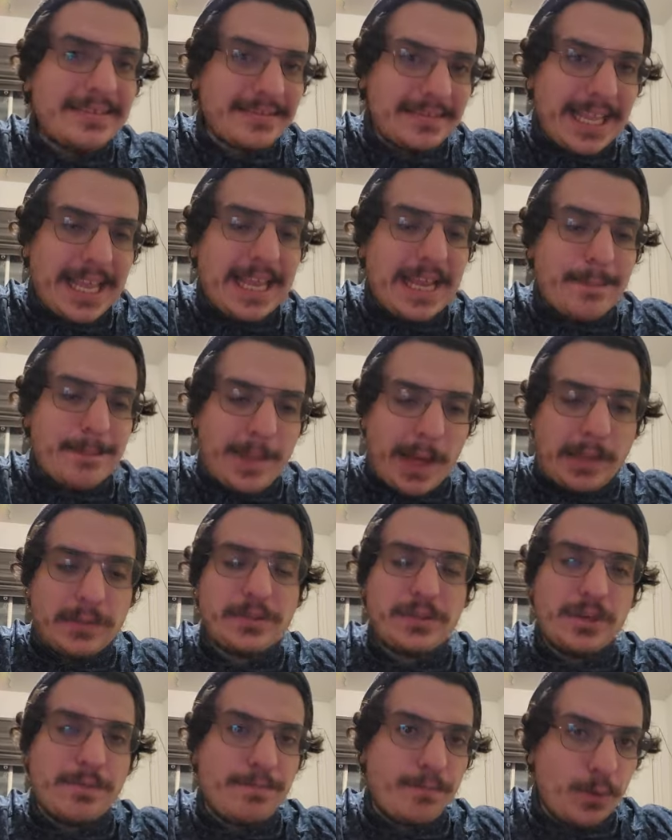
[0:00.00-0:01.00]
thing
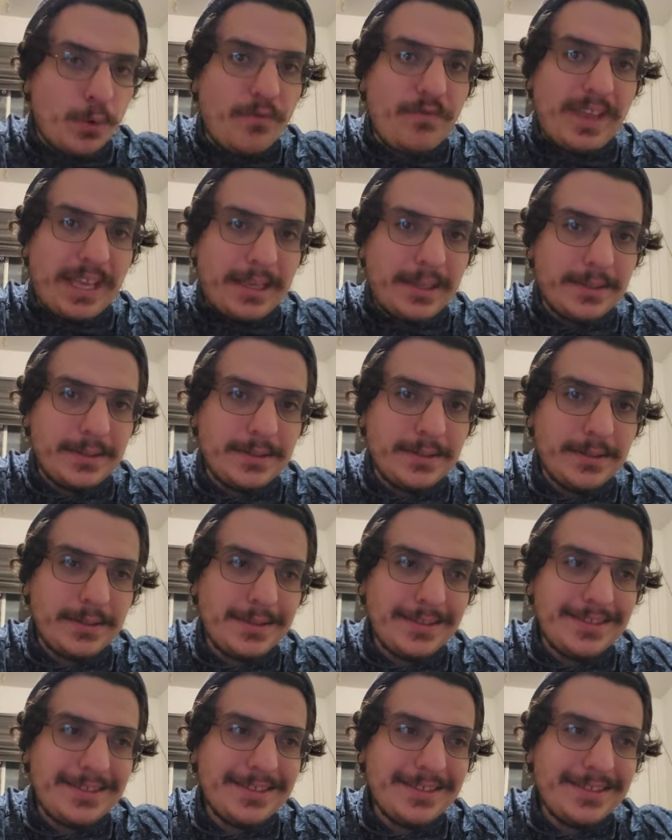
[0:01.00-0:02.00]
about the movie
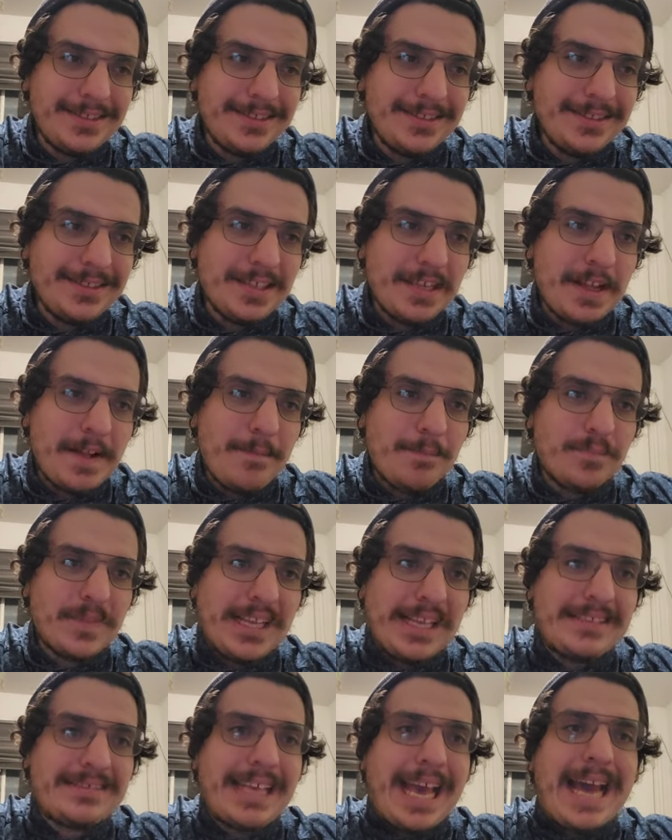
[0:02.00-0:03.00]

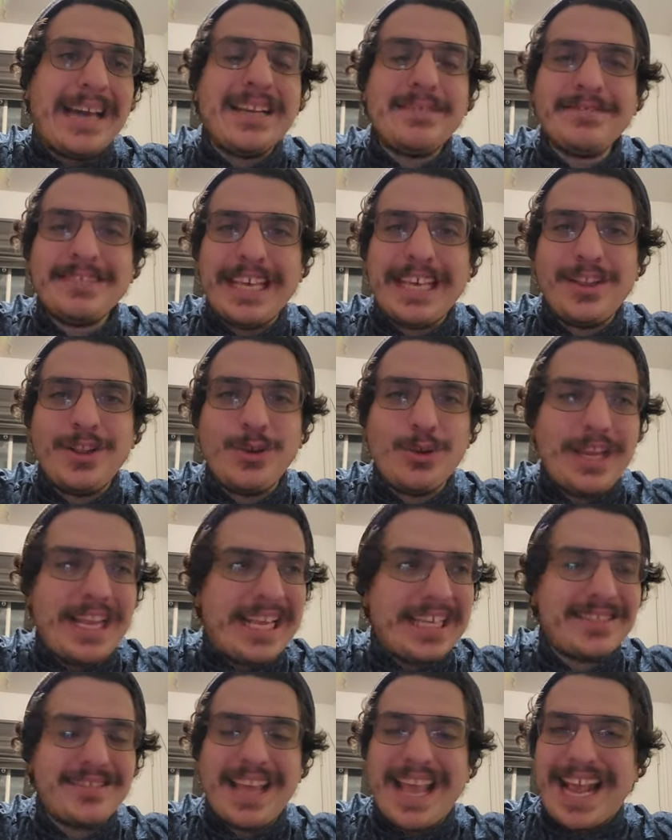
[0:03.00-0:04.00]
is Adam Sandler
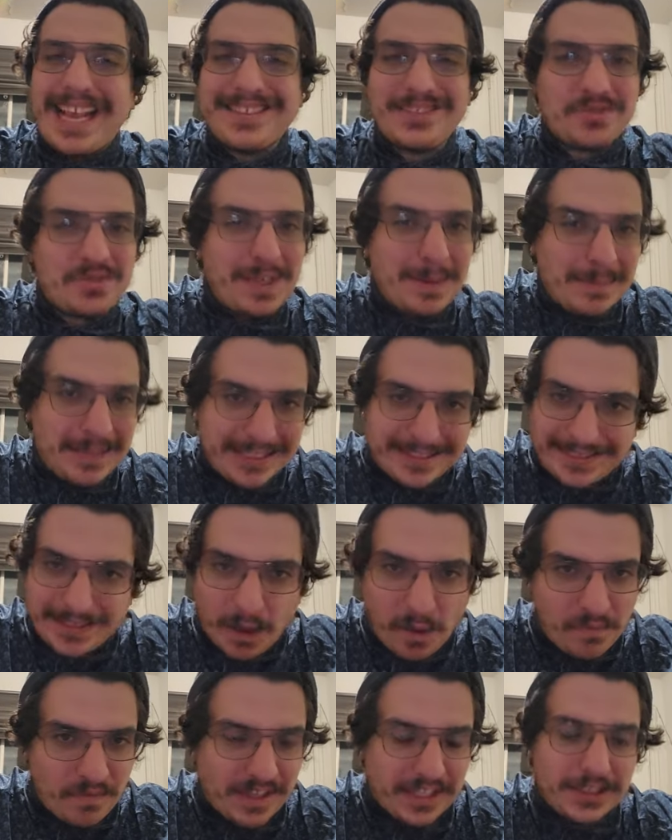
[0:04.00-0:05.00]
is extremely
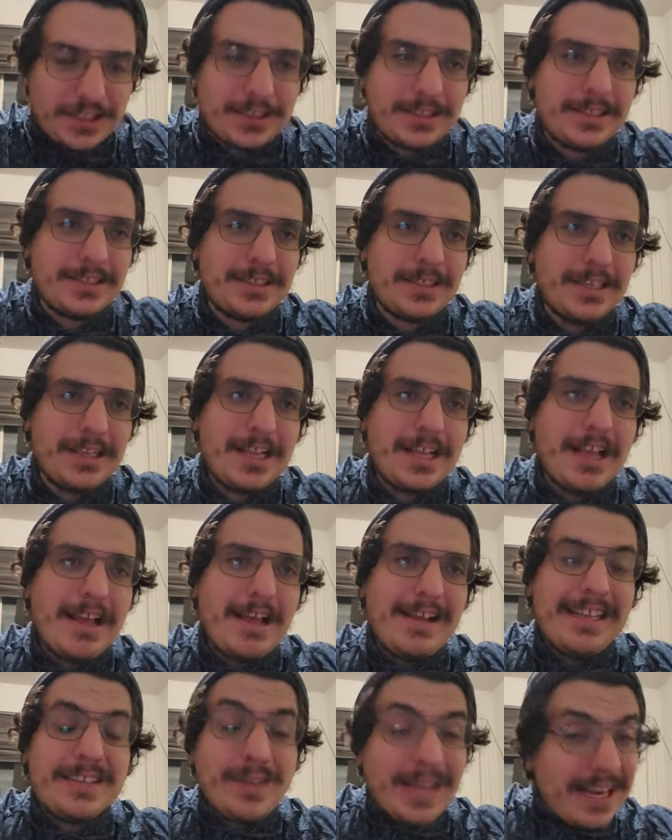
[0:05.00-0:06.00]
selfish.
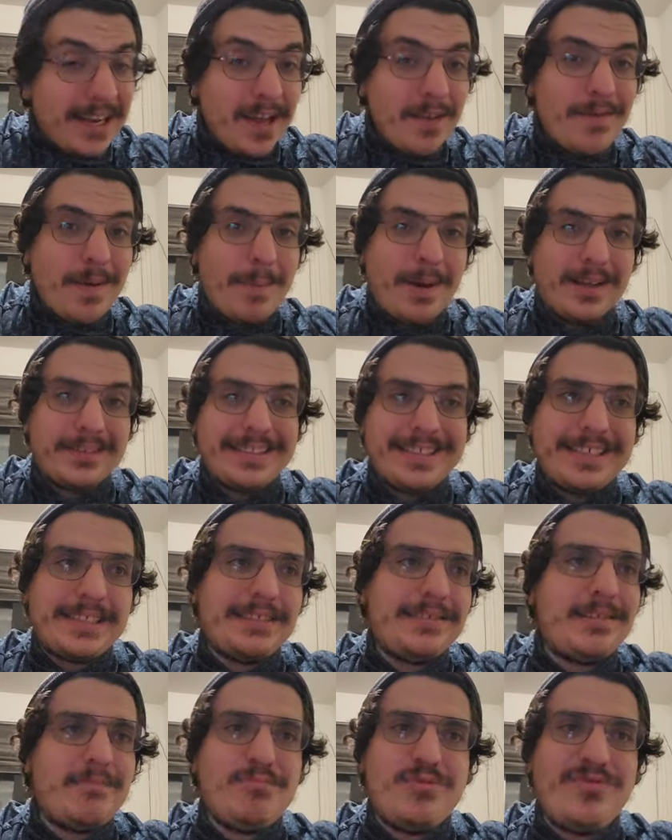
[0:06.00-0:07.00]
That's what I love about
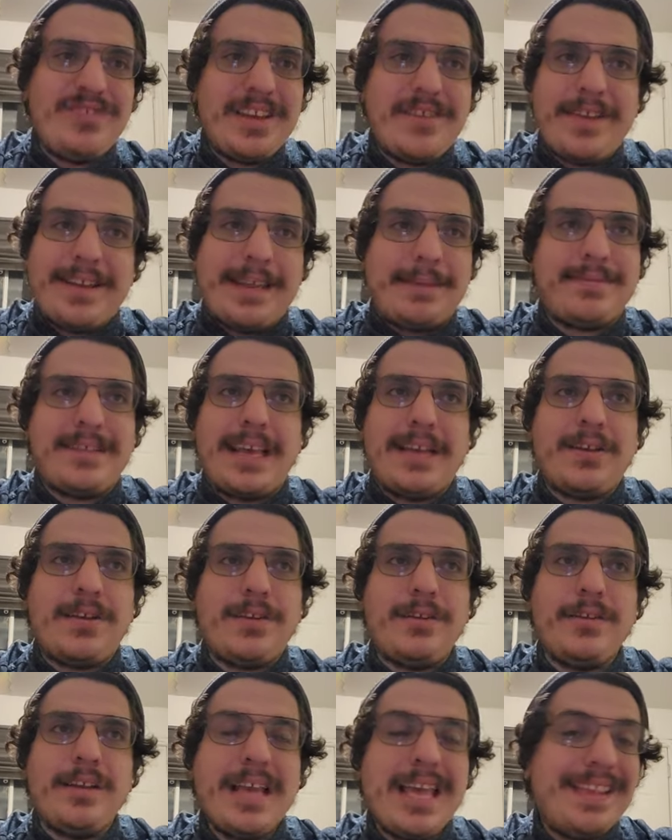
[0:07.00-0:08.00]
the movie of Adam
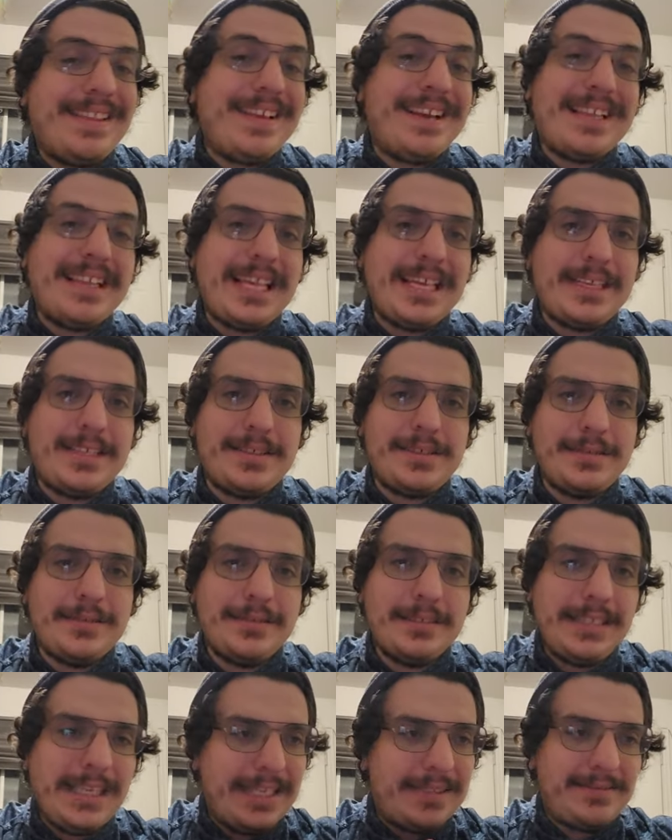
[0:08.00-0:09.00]
Sandler. And Click,
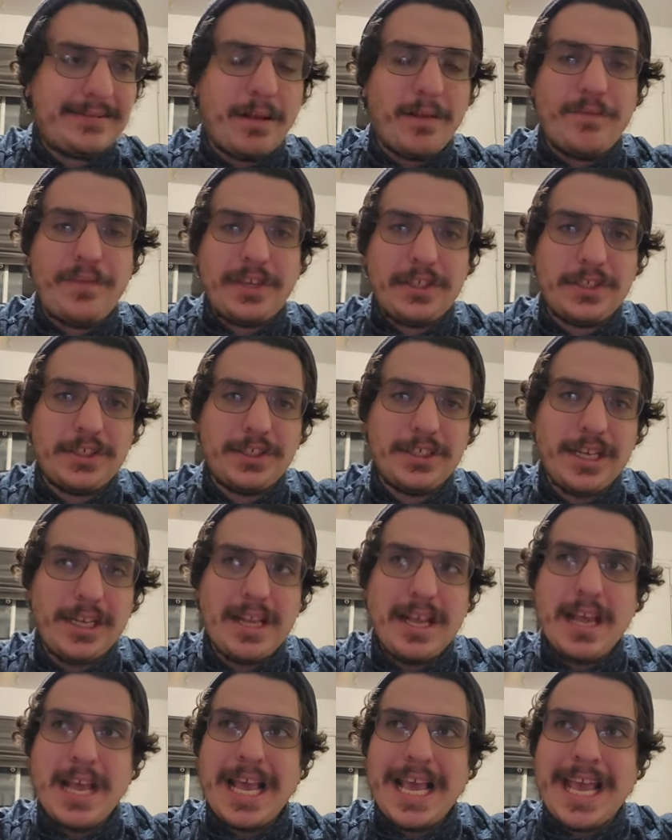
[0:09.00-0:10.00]
he's selfish.
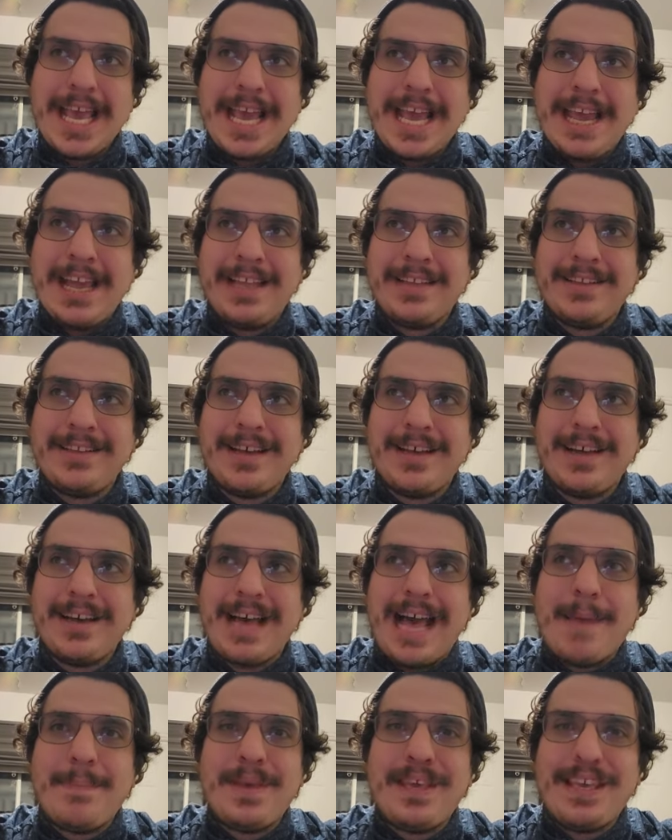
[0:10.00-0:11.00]
And
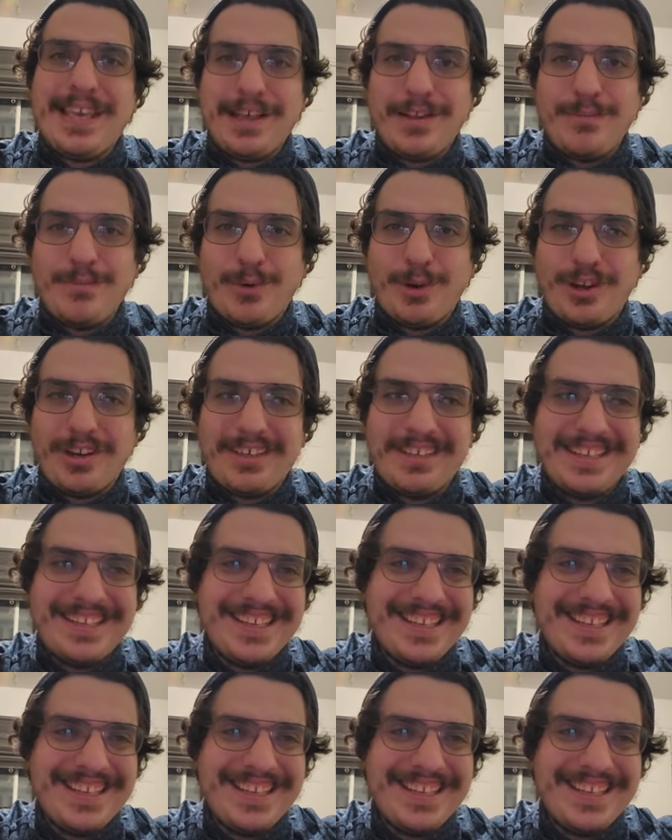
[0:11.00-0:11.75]
Happy Gilmore,